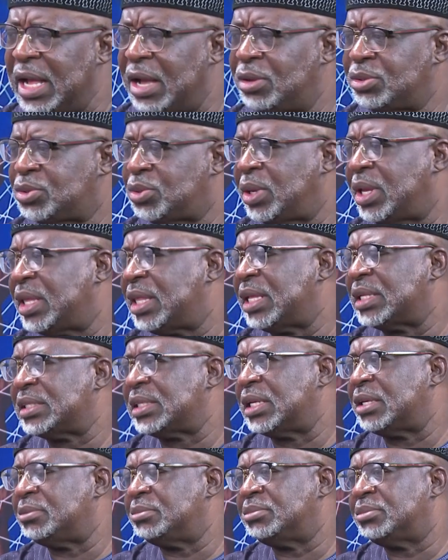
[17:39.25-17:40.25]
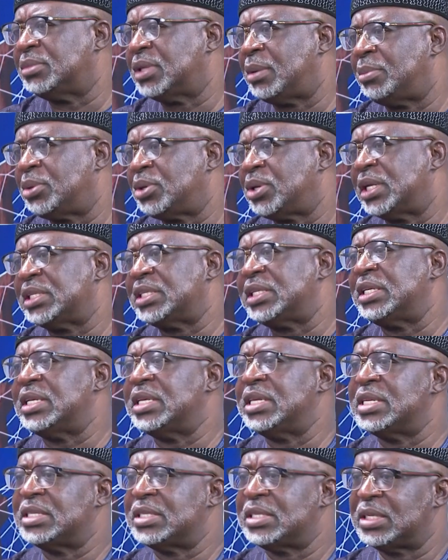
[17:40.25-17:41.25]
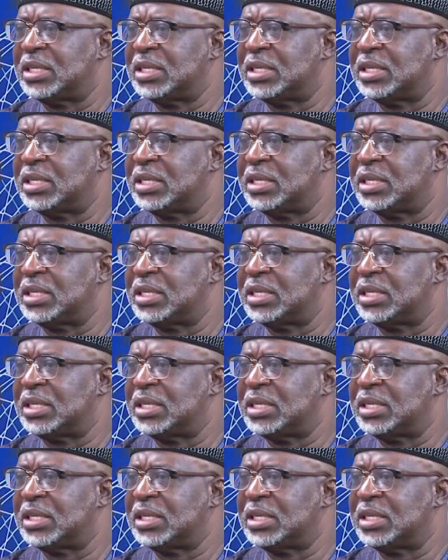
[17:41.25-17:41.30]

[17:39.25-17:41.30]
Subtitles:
also hear that Amokachi is